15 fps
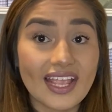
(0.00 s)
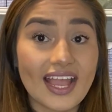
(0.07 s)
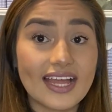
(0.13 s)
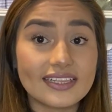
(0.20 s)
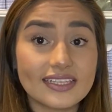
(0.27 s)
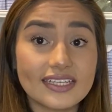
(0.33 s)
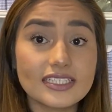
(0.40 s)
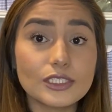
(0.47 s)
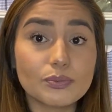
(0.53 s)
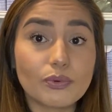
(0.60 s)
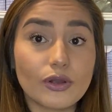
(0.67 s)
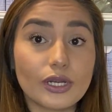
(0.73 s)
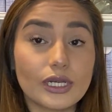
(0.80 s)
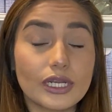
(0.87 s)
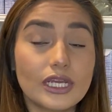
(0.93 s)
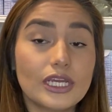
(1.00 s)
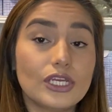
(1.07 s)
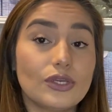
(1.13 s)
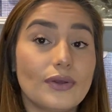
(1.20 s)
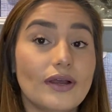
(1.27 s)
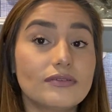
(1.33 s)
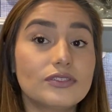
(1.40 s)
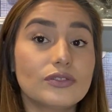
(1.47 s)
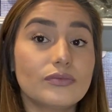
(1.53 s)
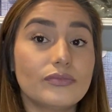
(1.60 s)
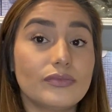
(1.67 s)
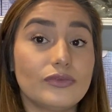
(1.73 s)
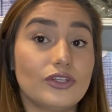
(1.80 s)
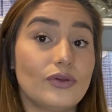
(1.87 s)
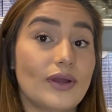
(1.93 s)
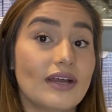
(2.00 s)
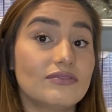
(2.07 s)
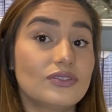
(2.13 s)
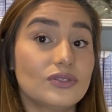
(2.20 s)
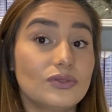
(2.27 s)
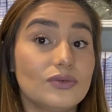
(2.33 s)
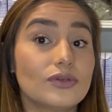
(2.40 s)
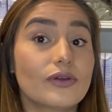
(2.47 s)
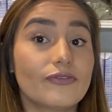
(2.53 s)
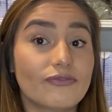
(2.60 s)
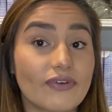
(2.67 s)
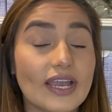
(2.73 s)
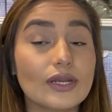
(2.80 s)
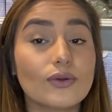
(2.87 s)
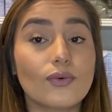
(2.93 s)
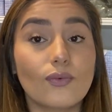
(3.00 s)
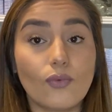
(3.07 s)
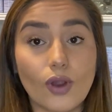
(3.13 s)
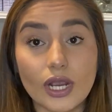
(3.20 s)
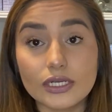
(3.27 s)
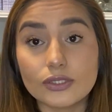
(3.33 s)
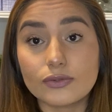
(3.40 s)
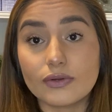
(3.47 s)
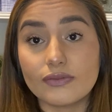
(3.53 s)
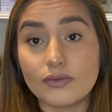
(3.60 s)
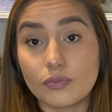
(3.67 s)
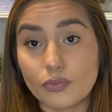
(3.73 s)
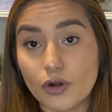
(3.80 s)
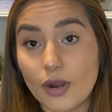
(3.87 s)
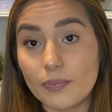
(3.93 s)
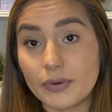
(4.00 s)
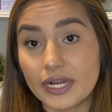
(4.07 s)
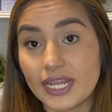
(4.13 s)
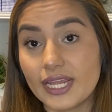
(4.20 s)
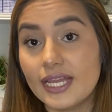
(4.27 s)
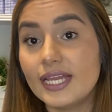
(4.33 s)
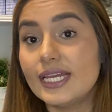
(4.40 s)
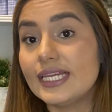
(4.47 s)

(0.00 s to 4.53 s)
At this point, you have to do your final walkthrough of the property.